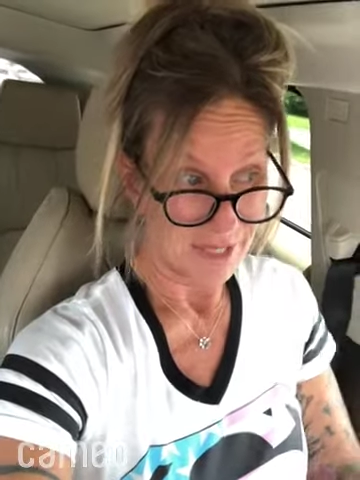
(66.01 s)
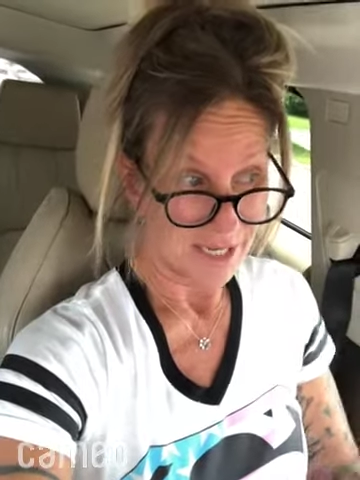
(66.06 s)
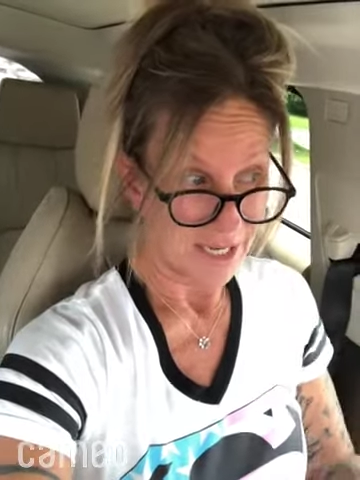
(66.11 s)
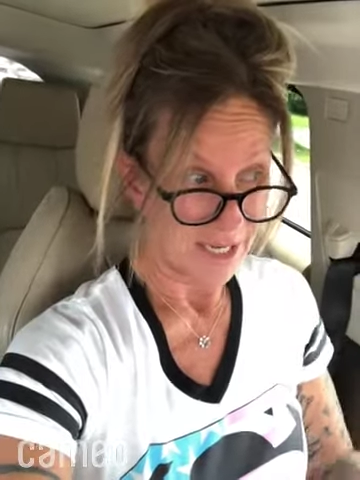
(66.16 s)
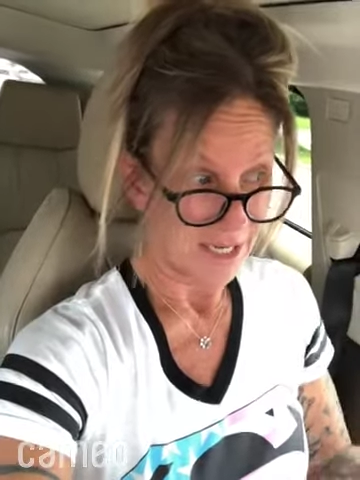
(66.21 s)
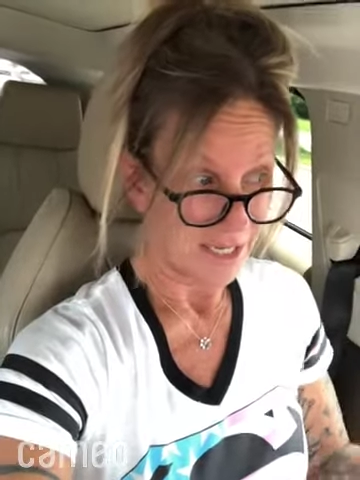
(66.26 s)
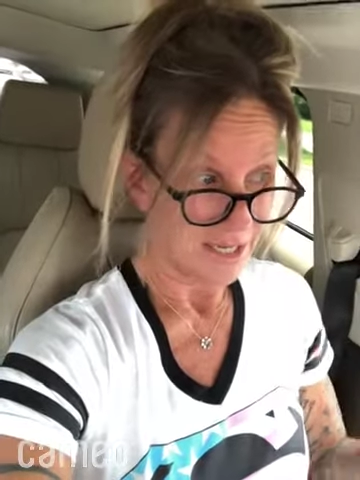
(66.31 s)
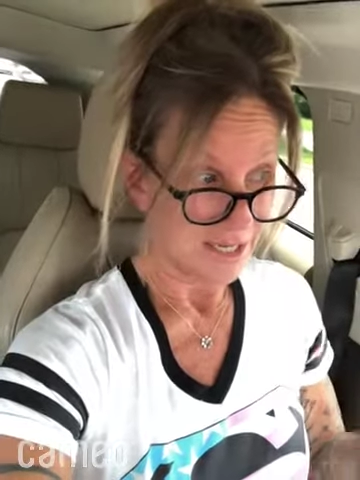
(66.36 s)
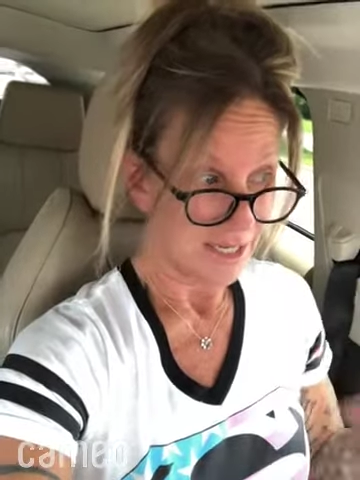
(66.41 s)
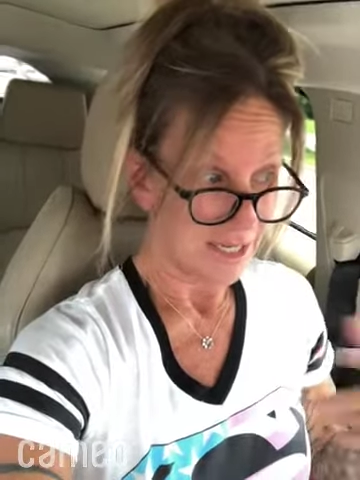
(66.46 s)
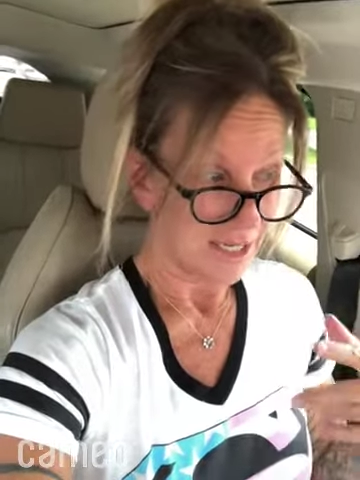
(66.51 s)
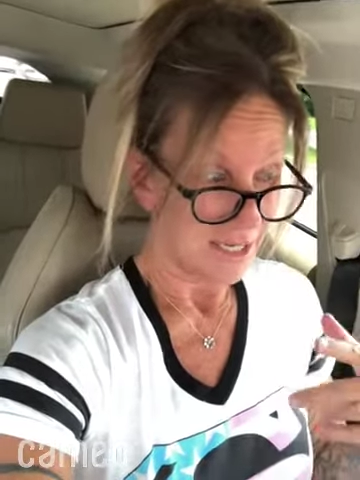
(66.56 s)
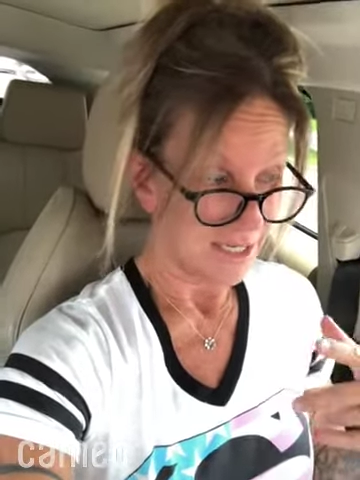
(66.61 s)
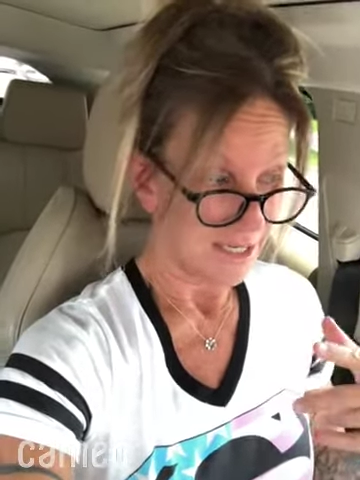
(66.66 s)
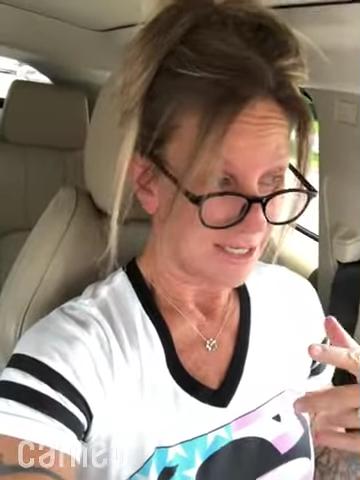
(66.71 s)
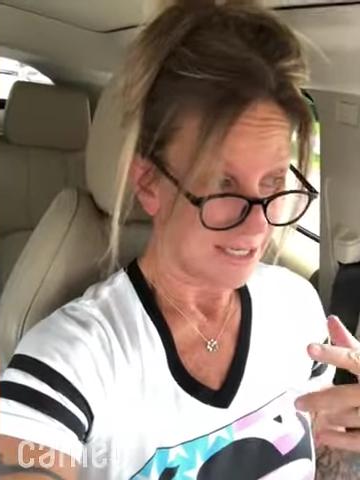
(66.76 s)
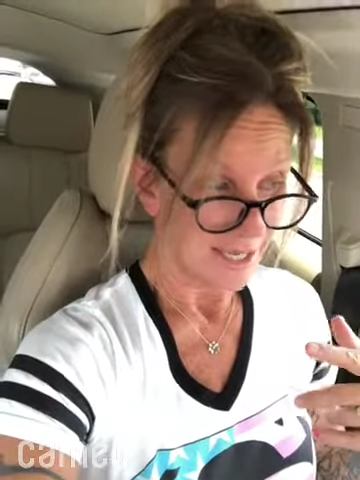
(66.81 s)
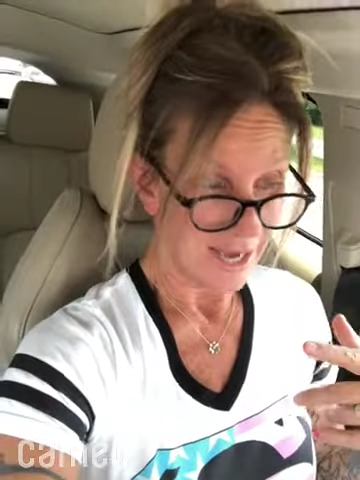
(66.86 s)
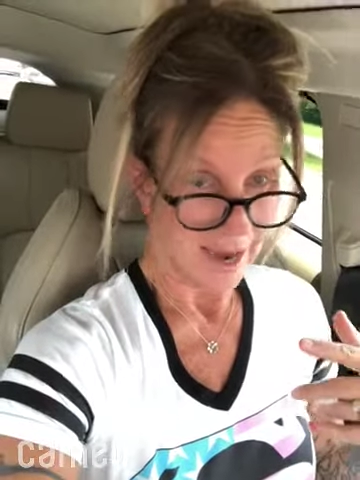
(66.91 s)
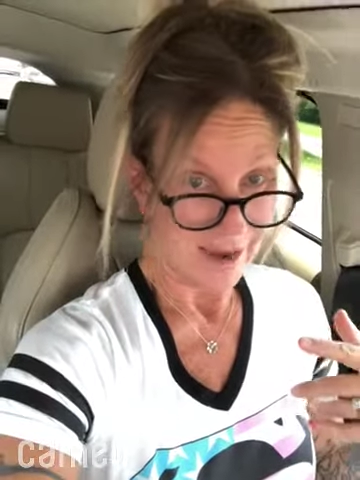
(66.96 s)
thinking
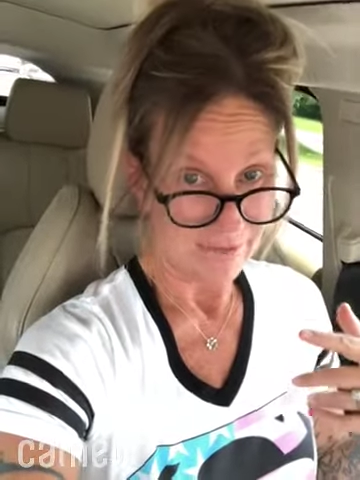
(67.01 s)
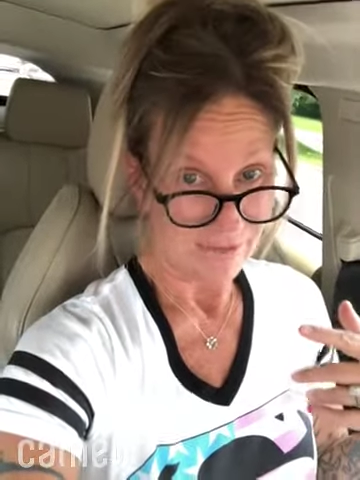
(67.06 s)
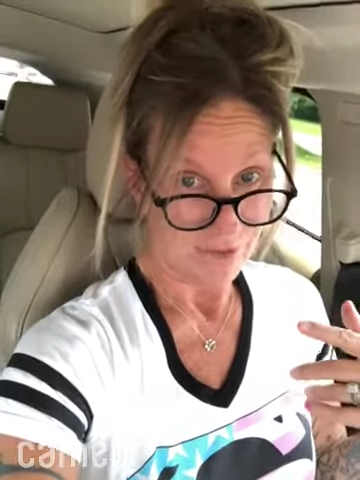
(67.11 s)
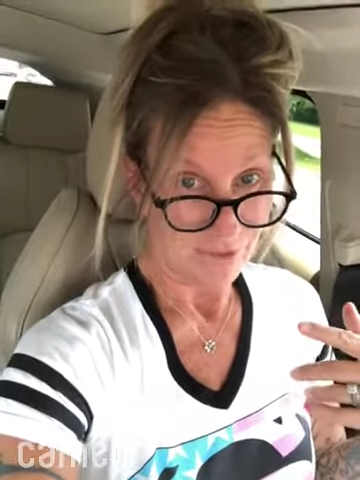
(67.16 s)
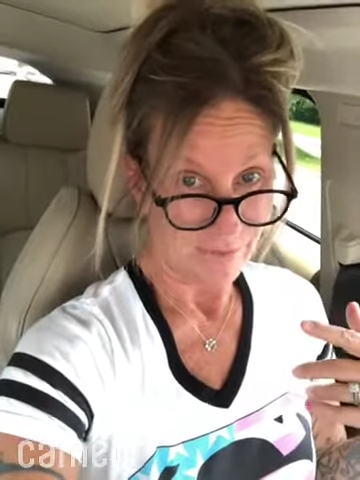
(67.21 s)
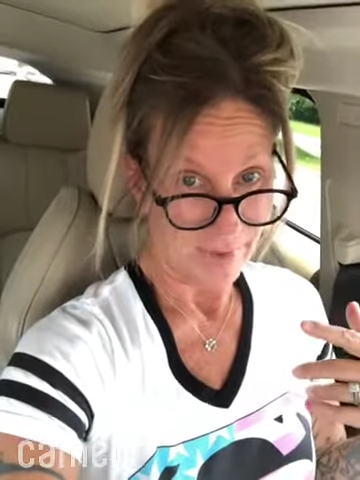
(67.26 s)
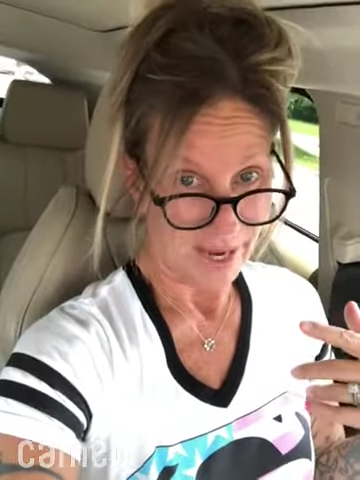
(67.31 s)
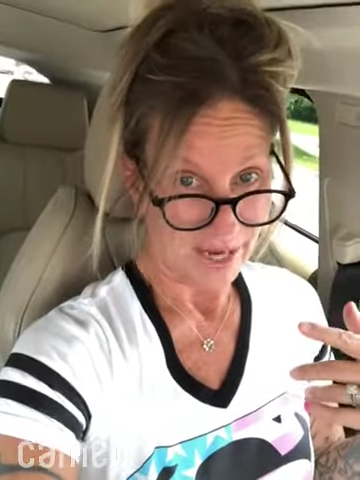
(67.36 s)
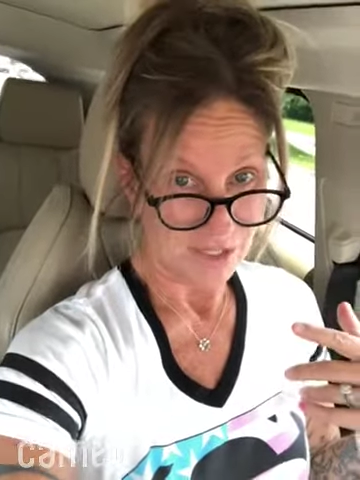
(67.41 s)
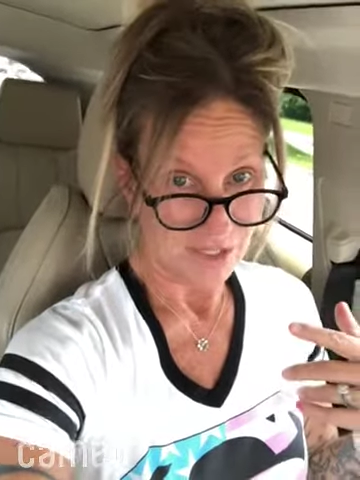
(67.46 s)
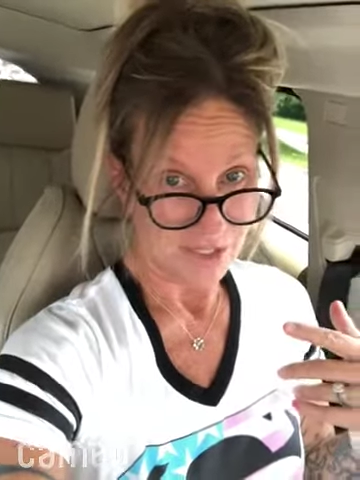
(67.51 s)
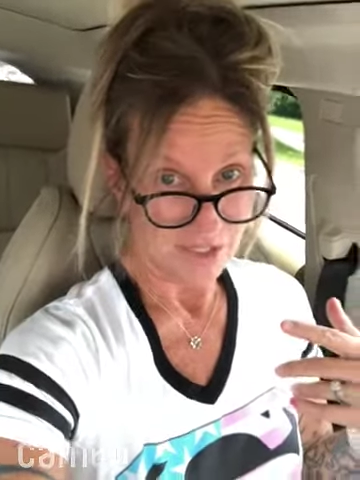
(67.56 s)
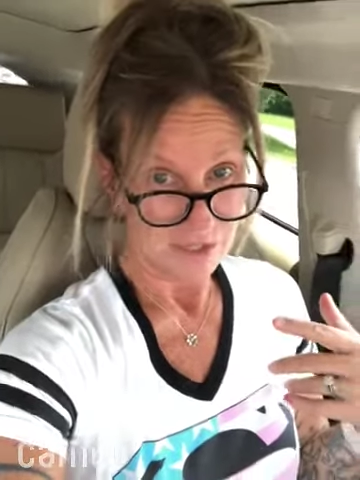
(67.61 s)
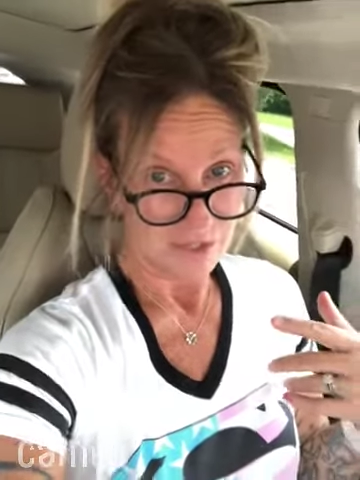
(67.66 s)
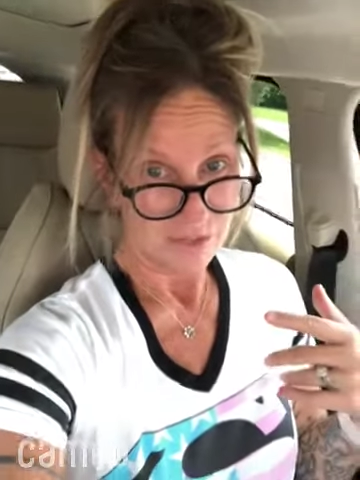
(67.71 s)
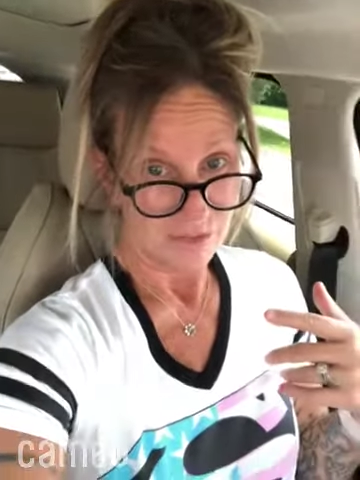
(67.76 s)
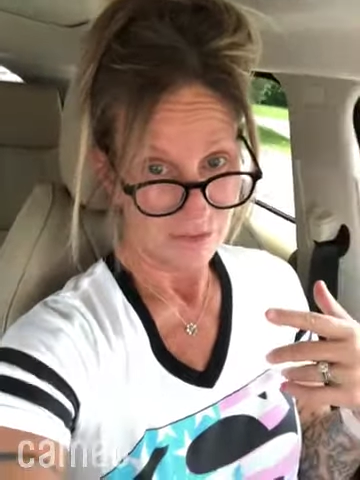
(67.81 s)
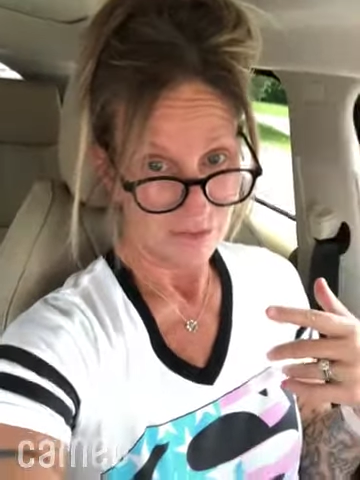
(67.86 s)
the scaffold match,